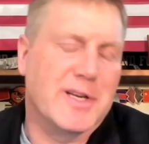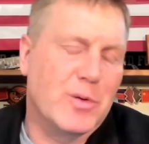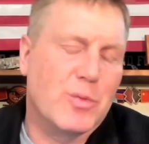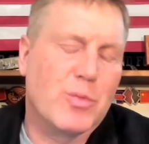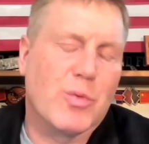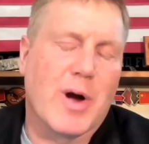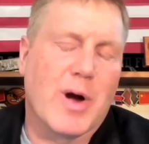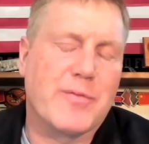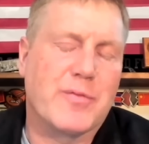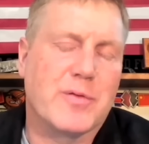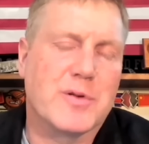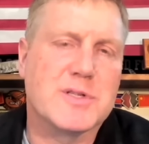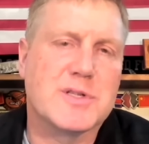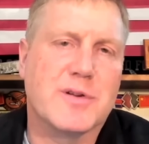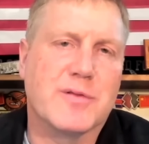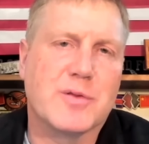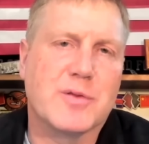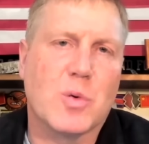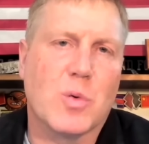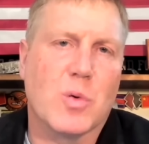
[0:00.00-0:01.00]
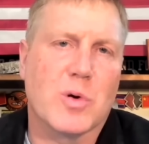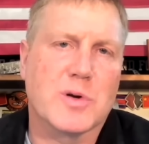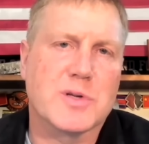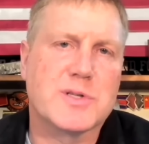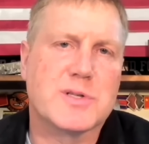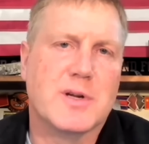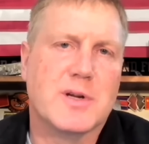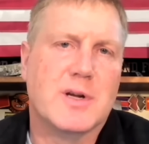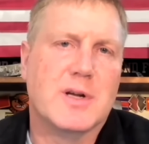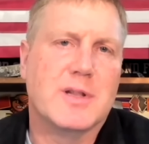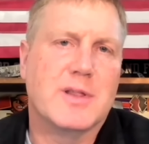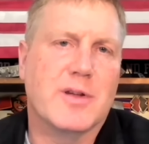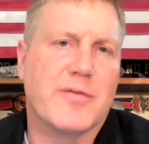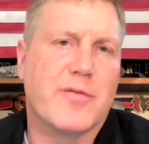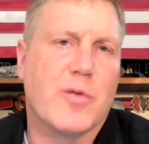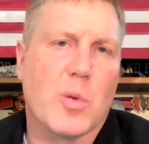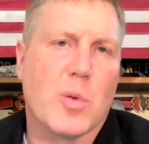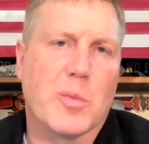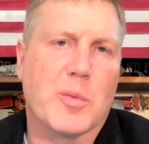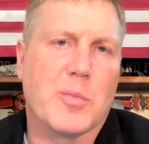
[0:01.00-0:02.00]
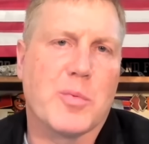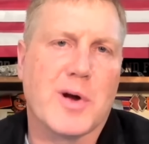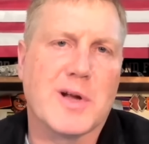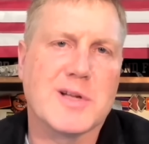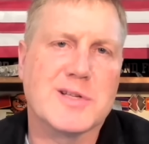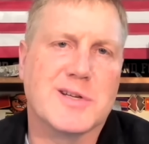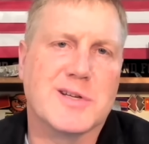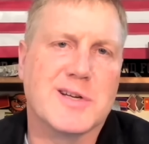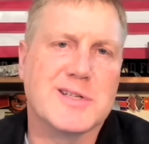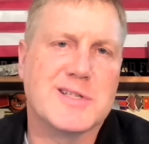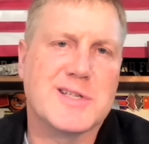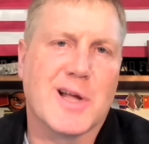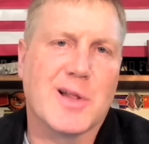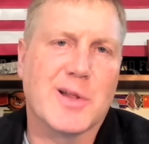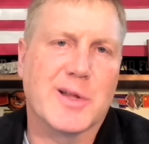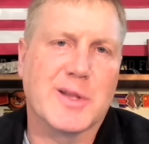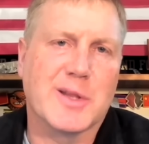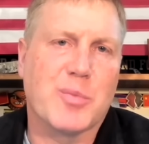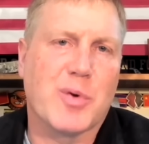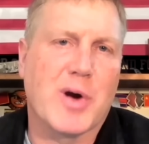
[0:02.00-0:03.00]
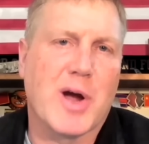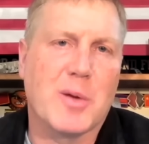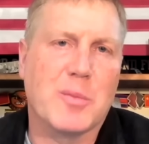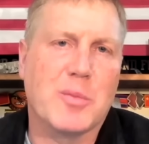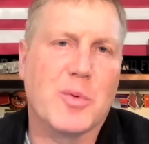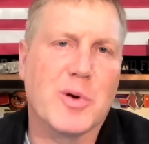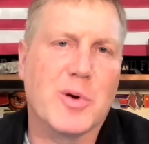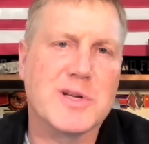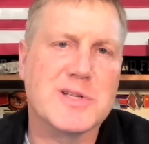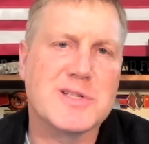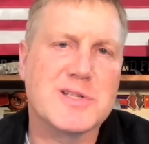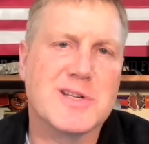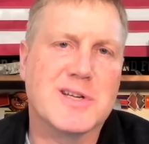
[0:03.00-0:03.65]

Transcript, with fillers: You referenced, of course, the former president telling the Proud Boys